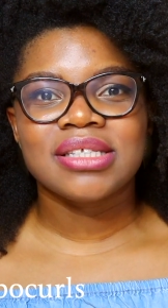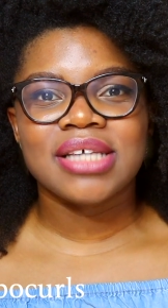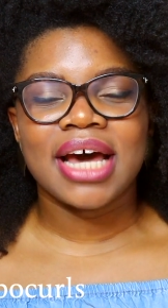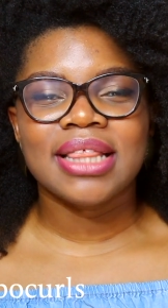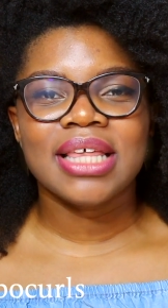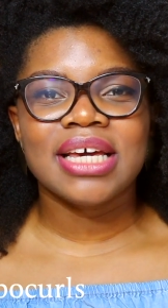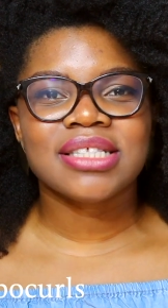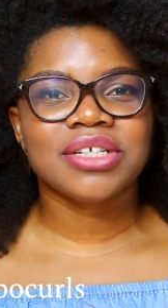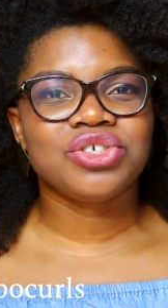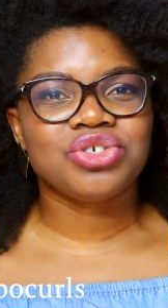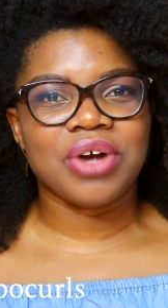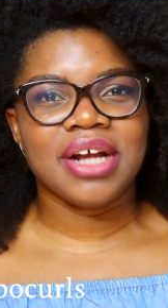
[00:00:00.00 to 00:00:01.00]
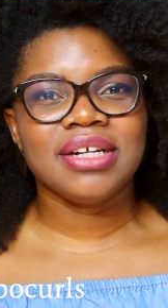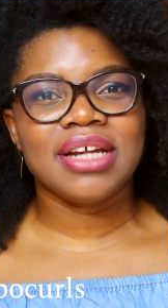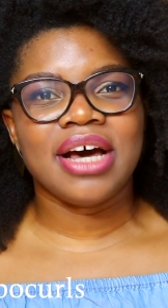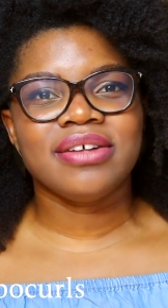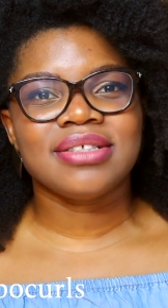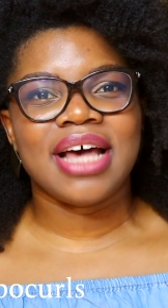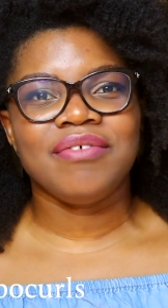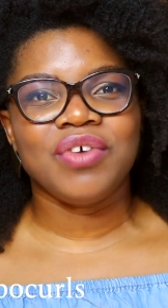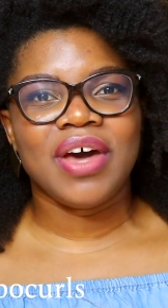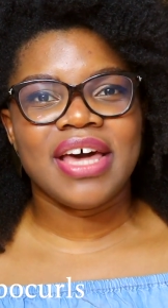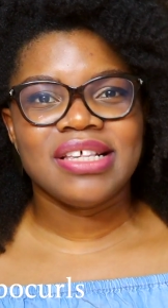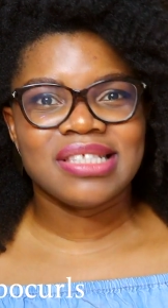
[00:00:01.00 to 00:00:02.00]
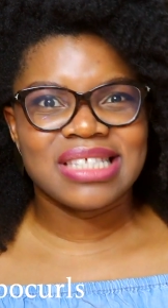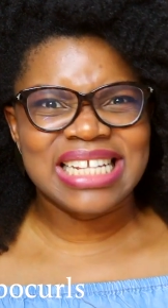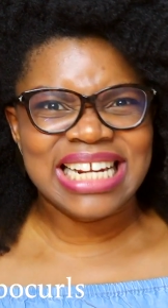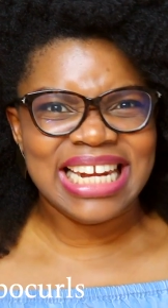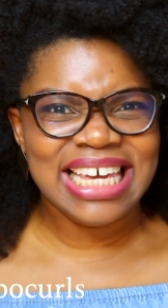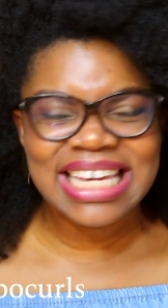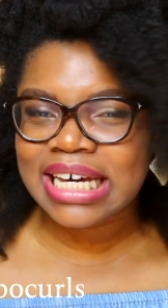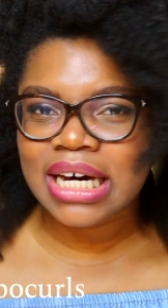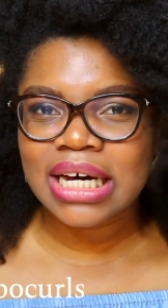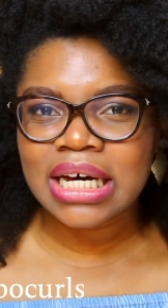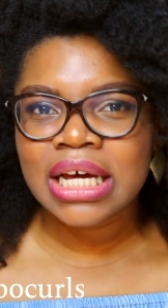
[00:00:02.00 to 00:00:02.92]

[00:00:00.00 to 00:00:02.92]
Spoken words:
I think it's a trend now to have your hair sleek.